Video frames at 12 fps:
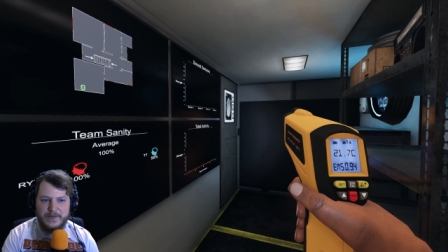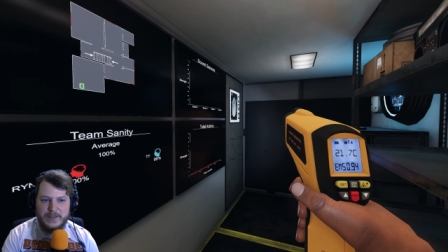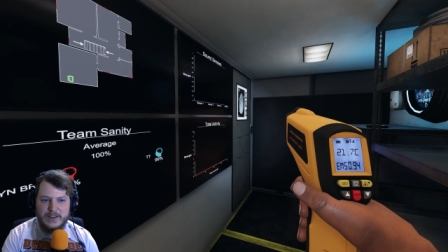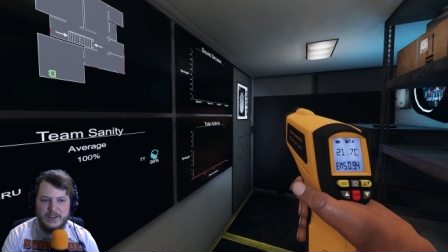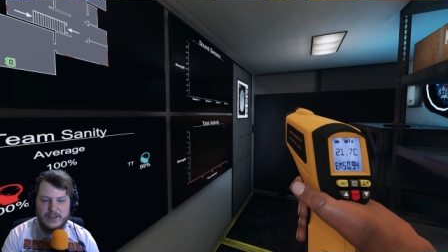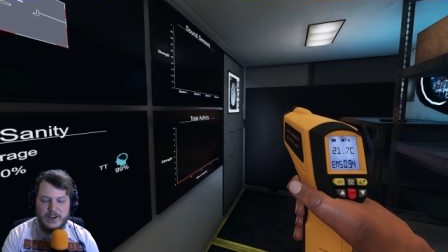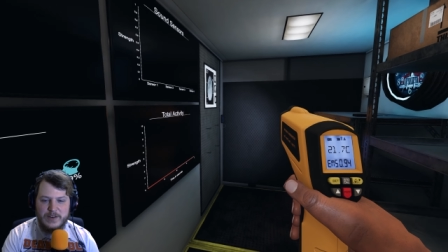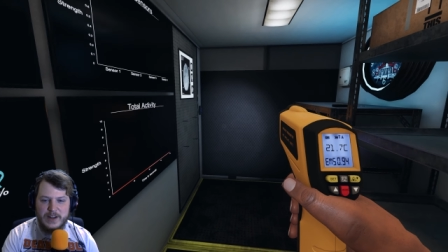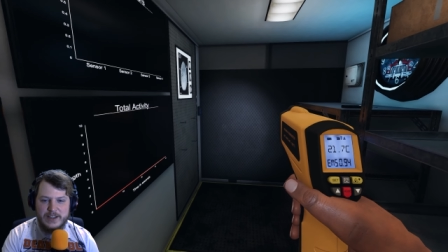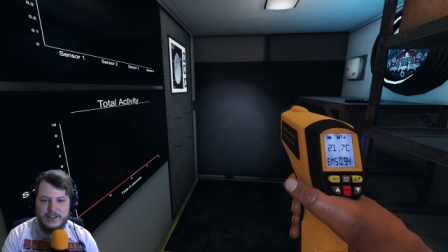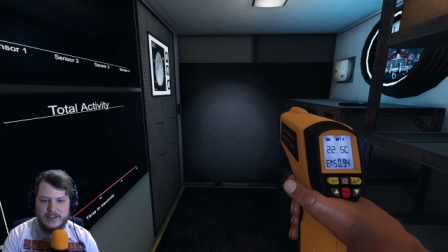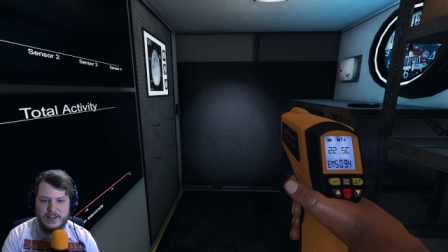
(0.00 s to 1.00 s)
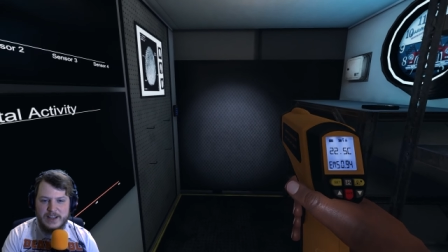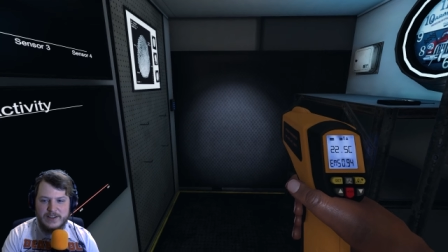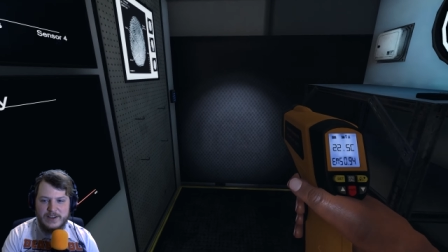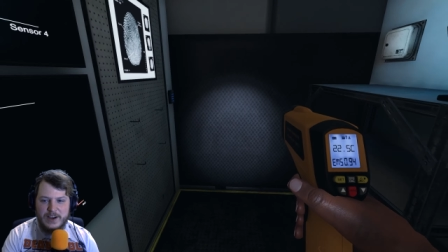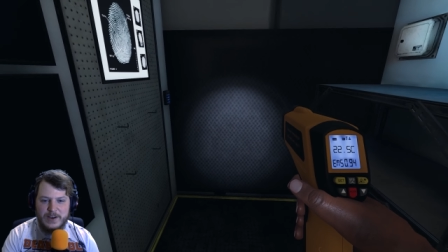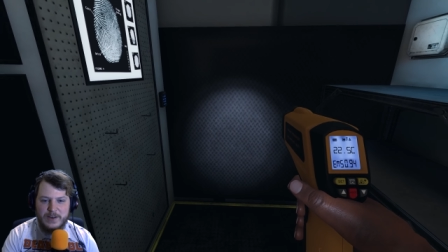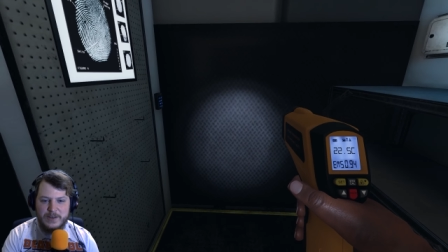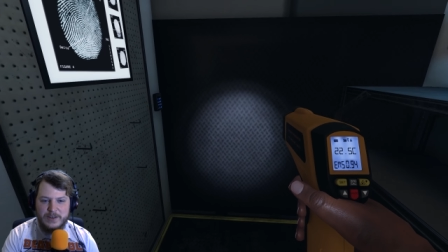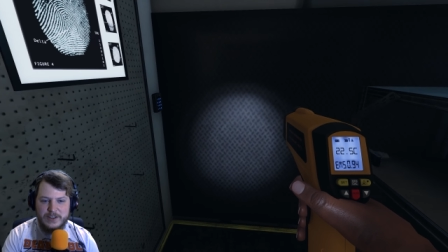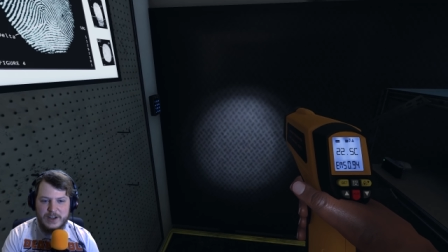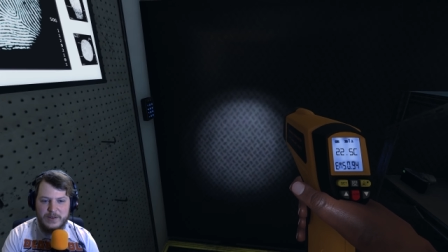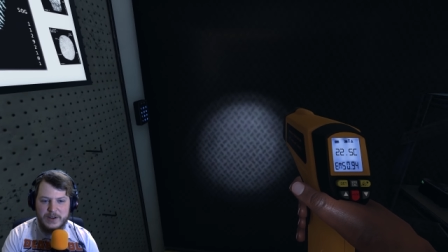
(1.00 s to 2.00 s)
So let's let's go,
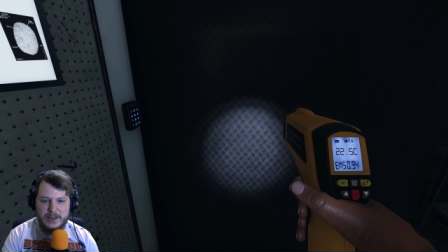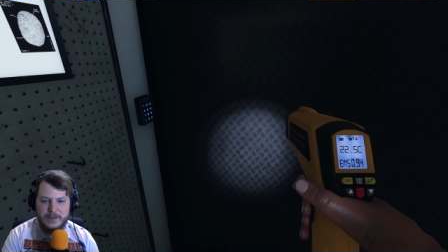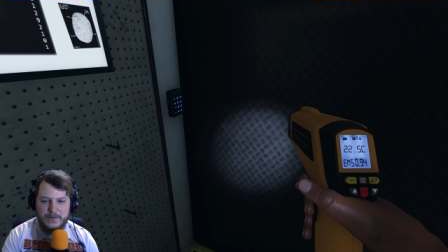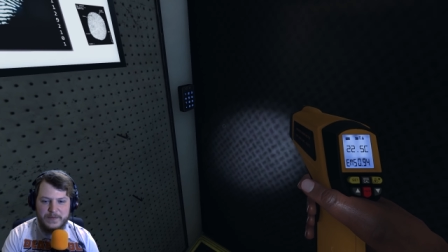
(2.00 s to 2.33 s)
shall we?